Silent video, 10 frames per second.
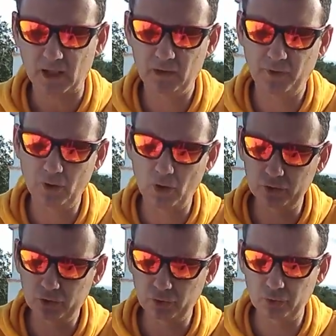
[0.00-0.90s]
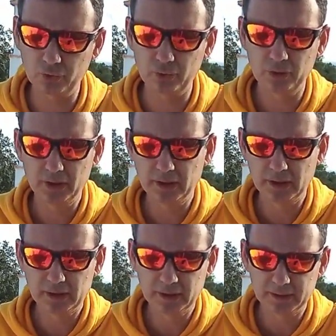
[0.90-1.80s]
if you go to
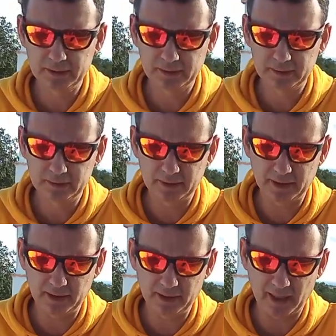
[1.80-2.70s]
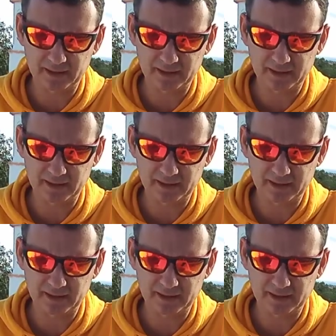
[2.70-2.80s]
the